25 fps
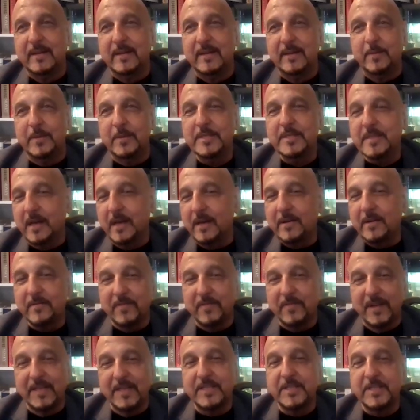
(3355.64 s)
What's our
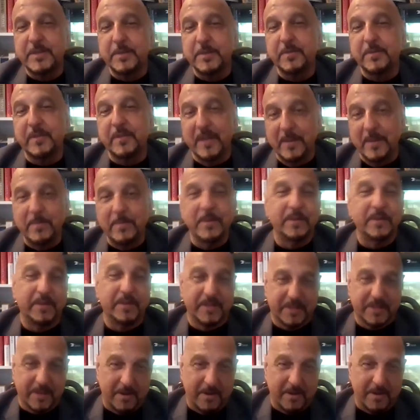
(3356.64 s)
advice to them in
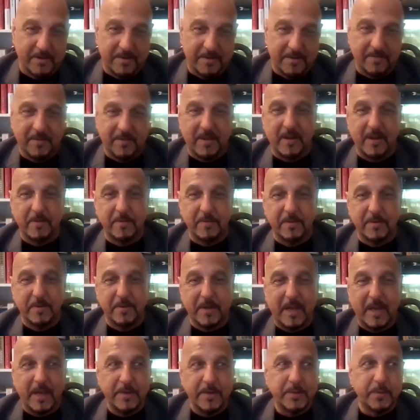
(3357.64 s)
this kind of environment?
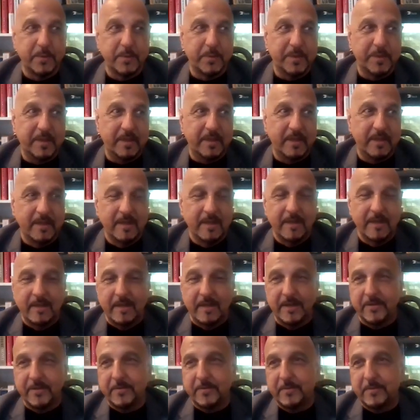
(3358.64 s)

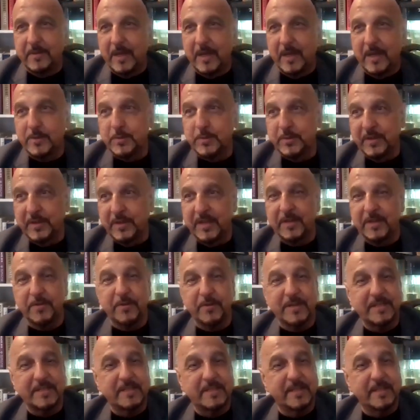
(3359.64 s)
How do they
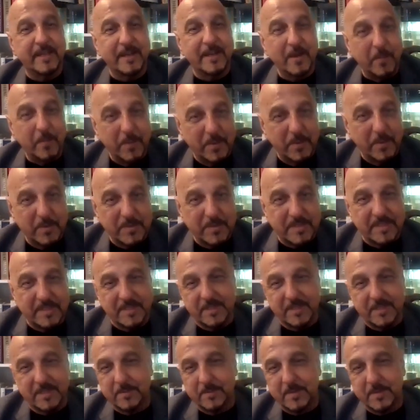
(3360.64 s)
address their immune
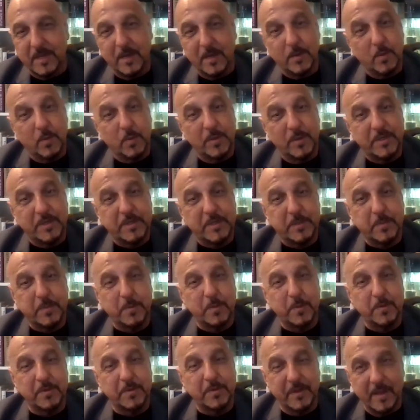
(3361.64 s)
systems? How do we
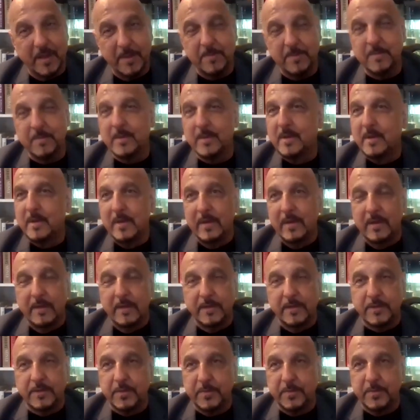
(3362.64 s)
support them
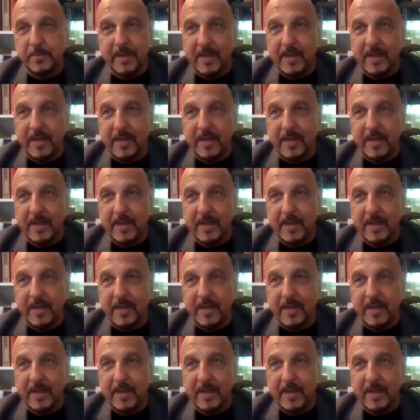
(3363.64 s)
to be